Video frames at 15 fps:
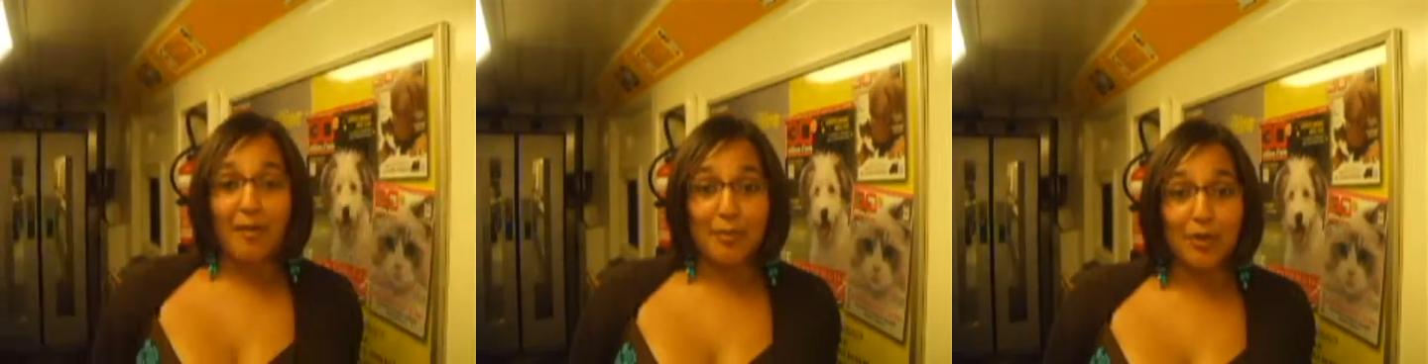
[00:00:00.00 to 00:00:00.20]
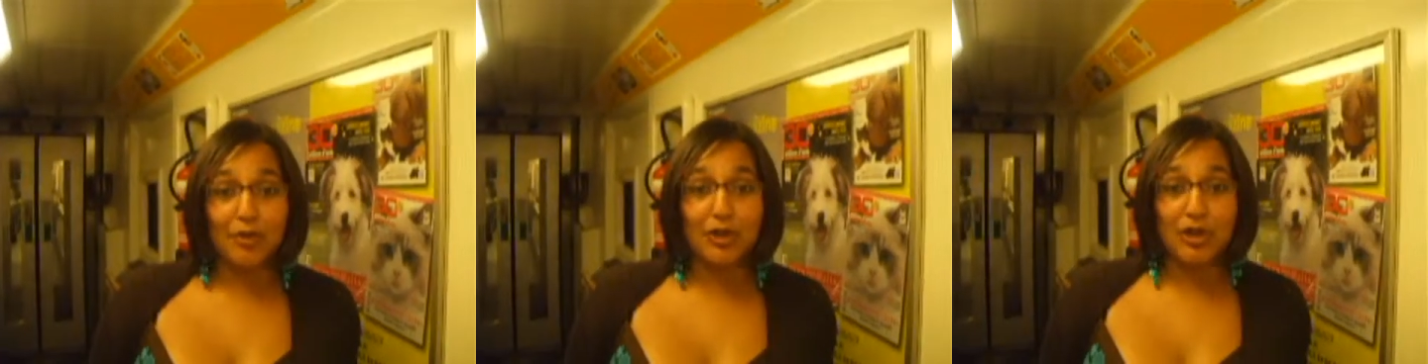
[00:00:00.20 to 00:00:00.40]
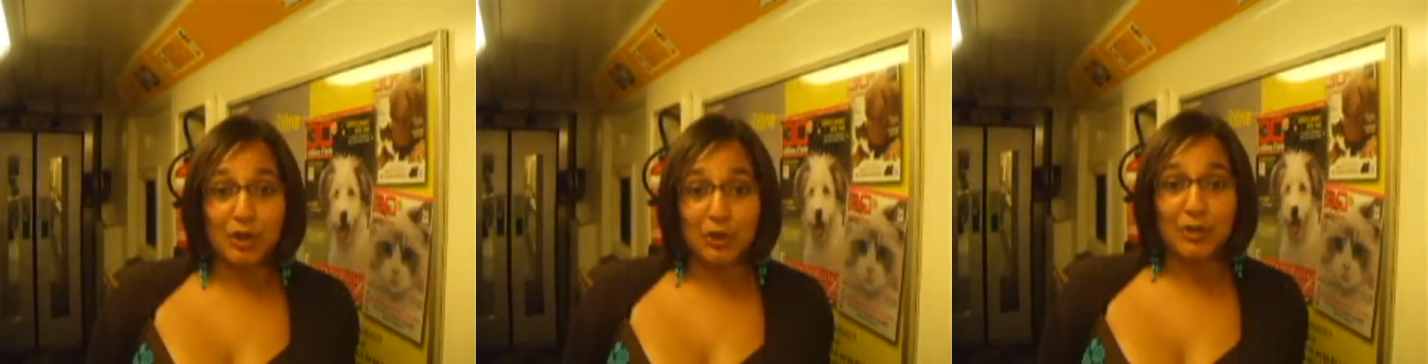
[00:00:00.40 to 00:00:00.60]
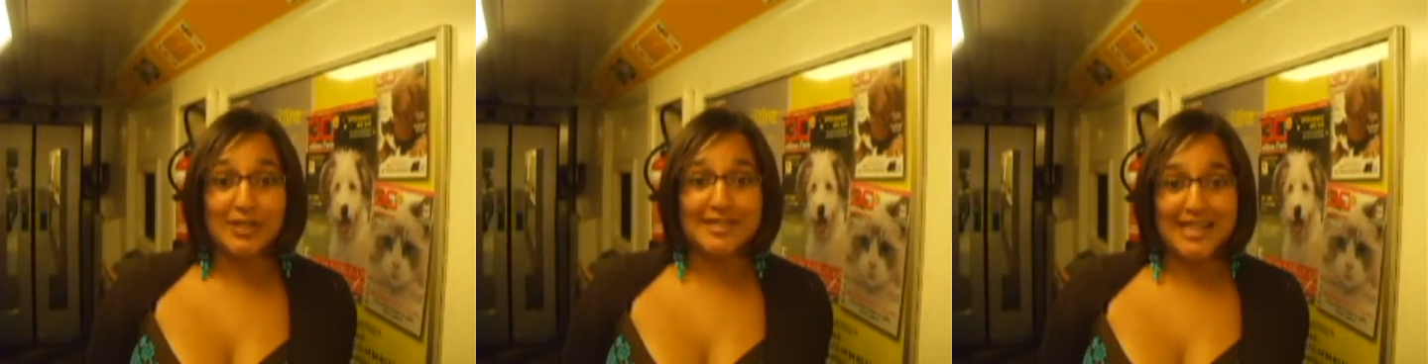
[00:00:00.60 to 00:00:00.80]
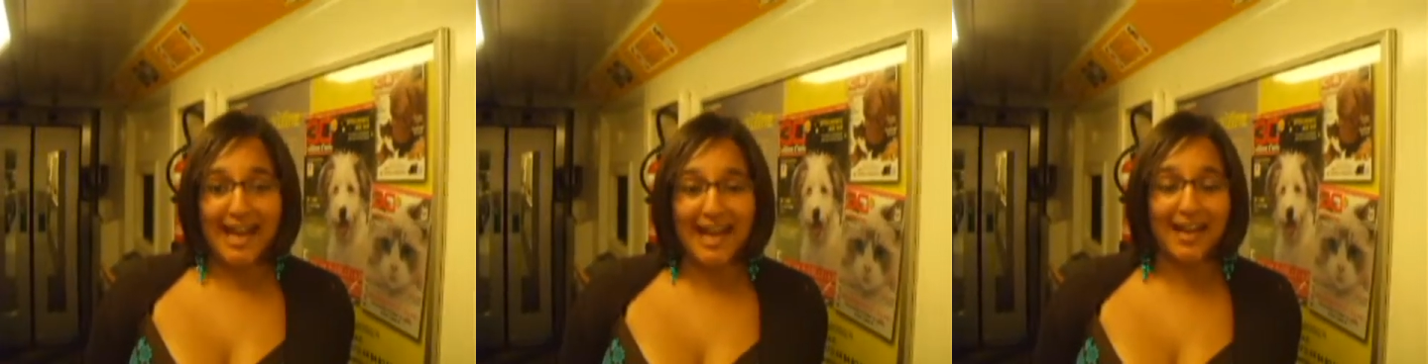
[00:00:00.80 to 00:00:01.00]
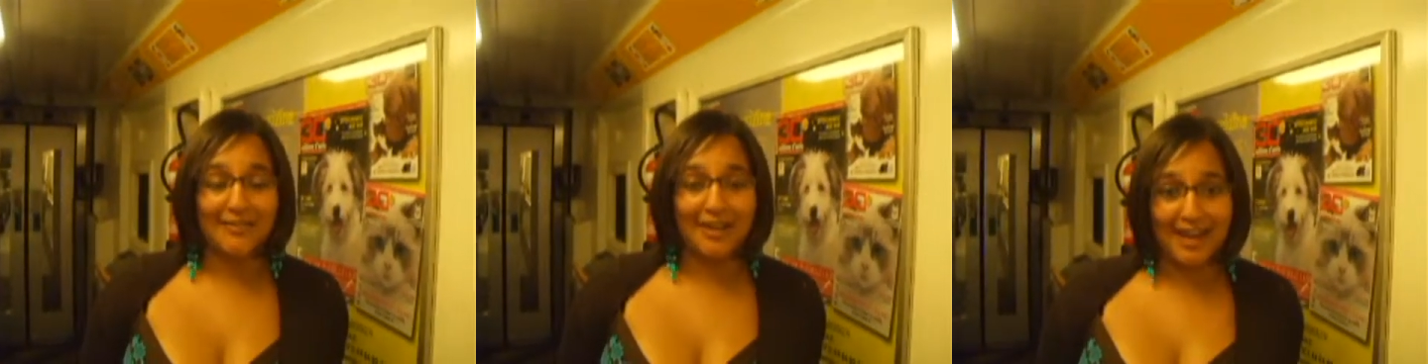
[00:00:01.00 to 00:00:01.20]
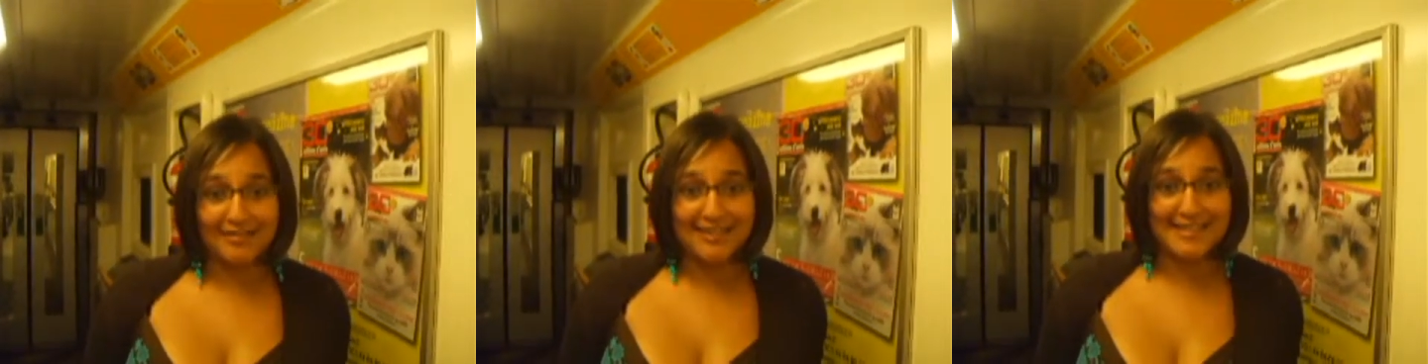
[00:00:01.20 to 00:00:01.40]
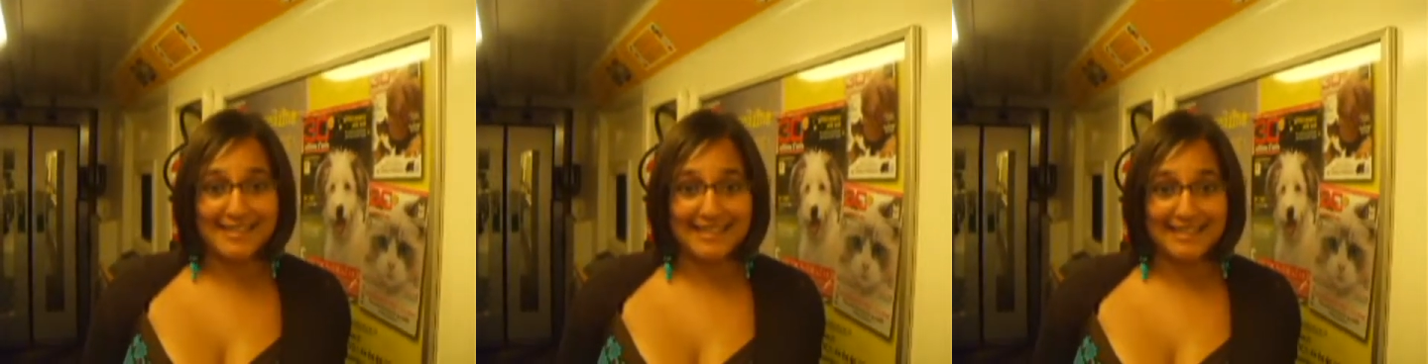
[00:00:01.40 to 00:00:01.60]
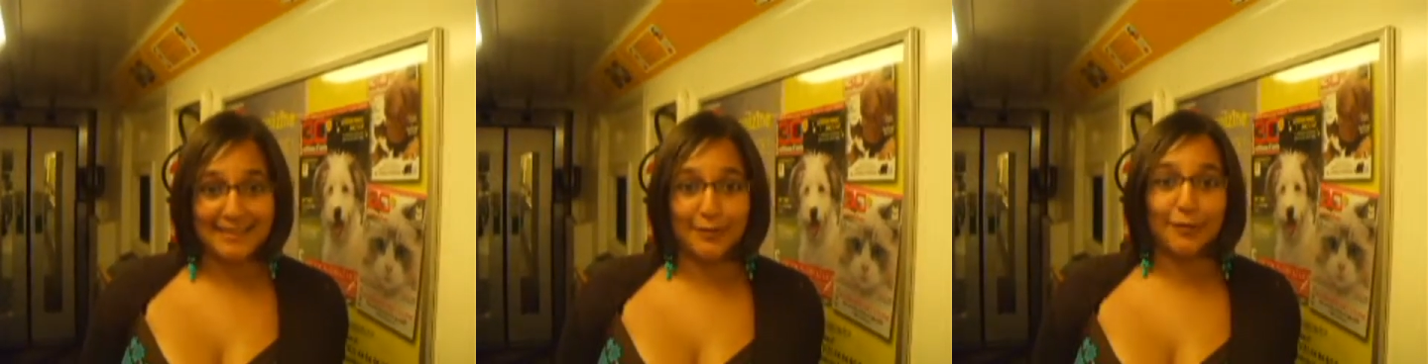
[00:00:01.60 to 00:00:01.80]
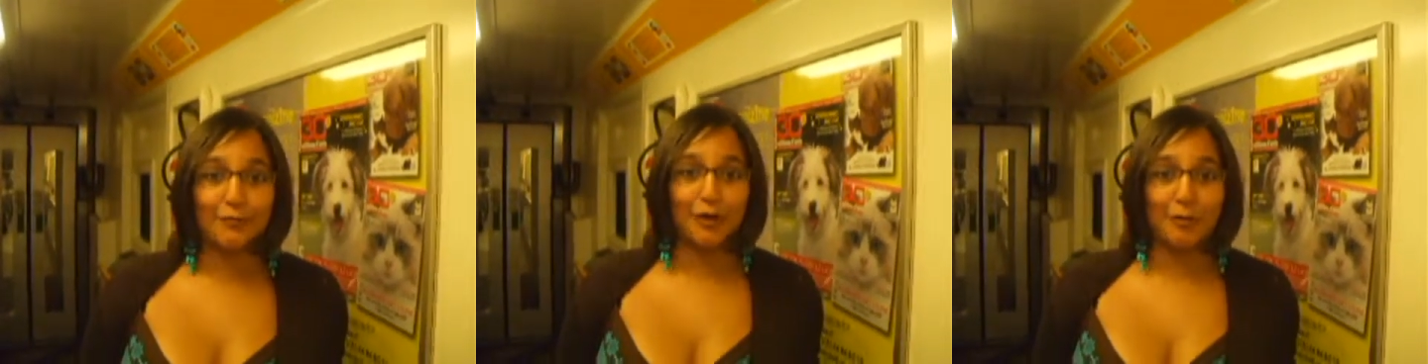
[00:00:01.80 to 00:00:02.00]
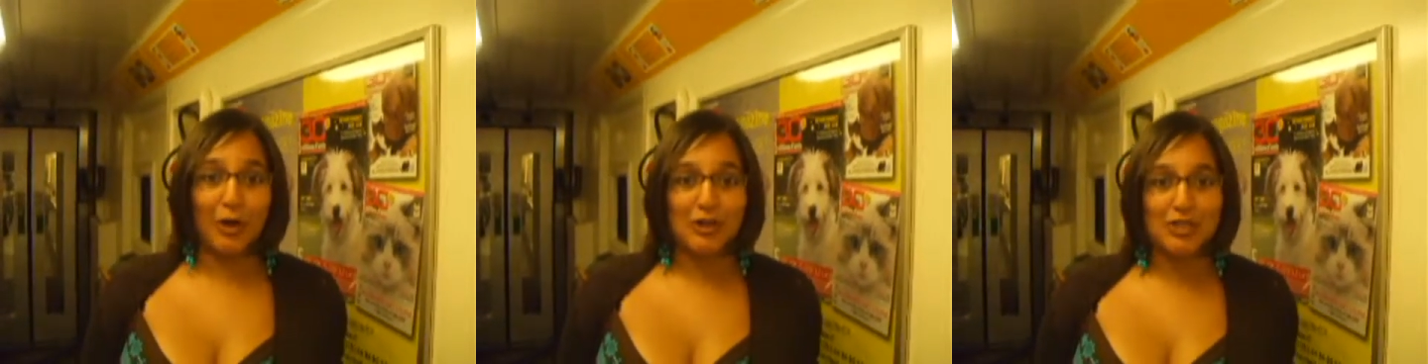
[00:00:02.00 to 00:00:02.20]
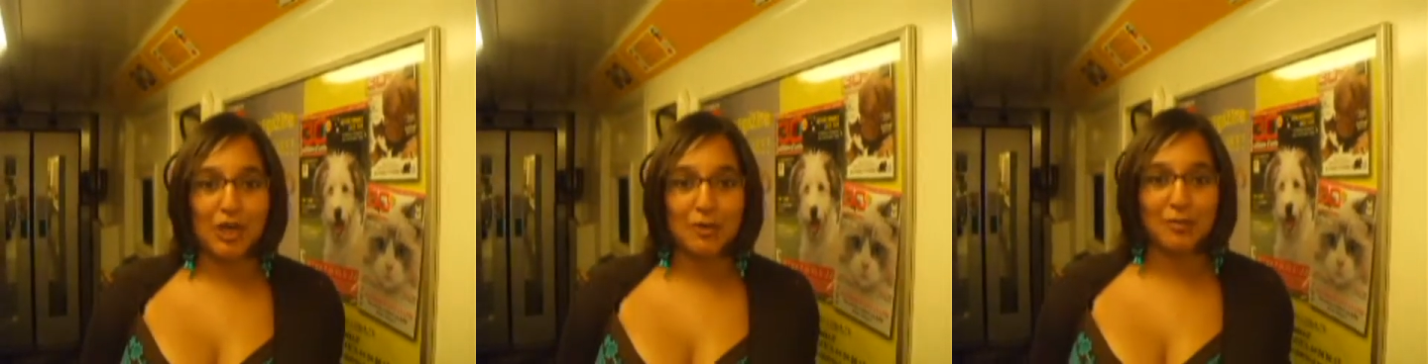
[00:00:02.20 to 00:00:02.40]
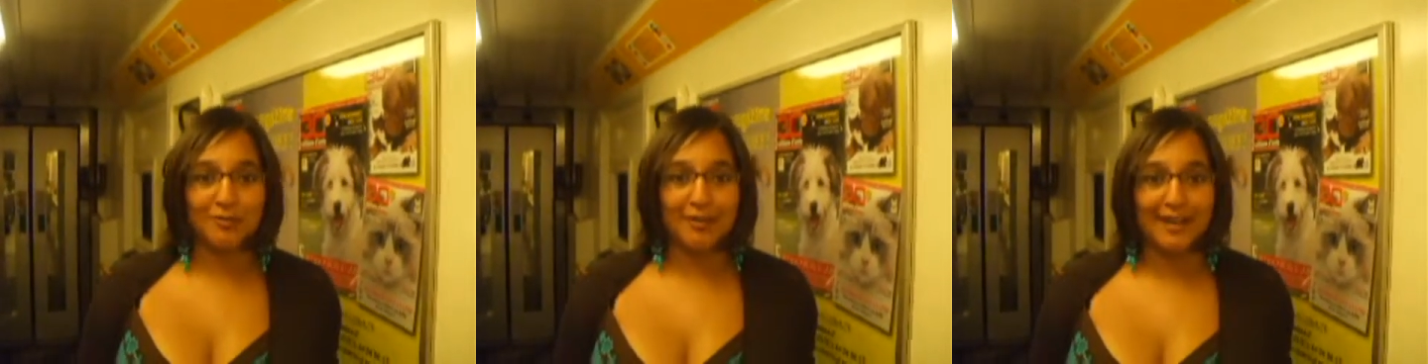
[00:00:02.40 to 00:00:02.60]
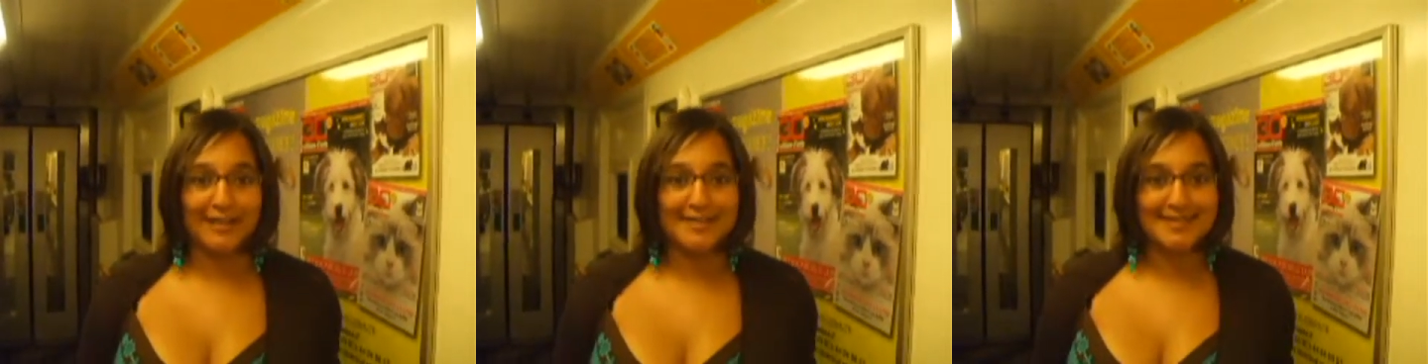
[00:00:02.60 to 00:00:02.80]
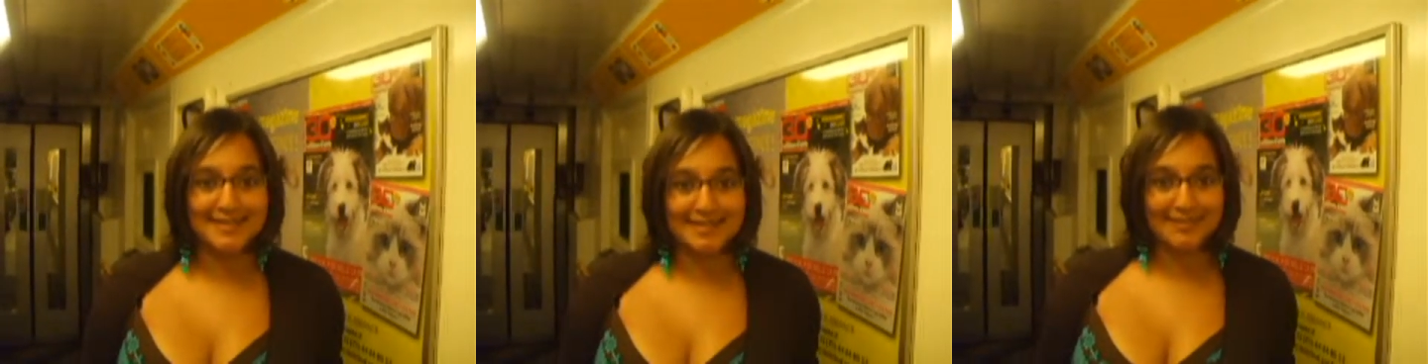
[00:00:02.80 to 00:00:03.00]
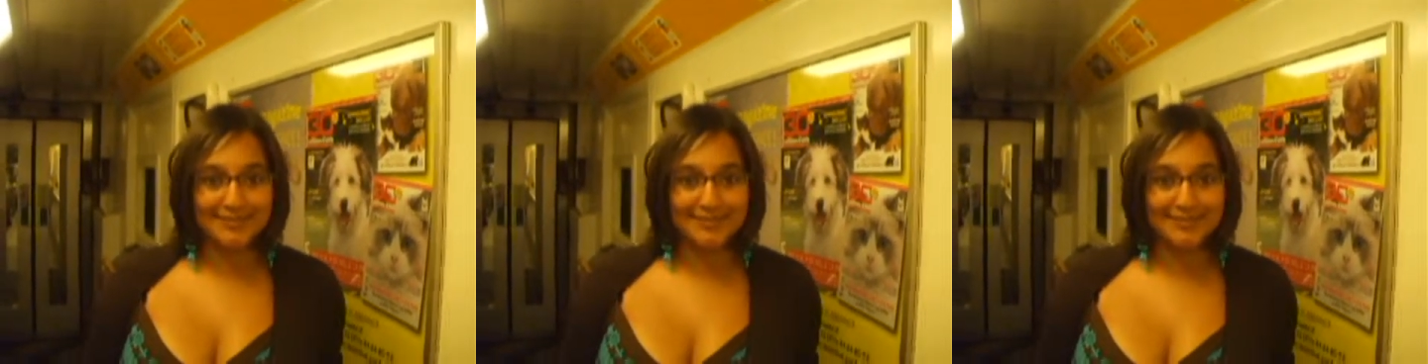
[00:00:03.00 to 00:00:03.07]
I bought the coolest hat I've ever seen from Oktoberfest.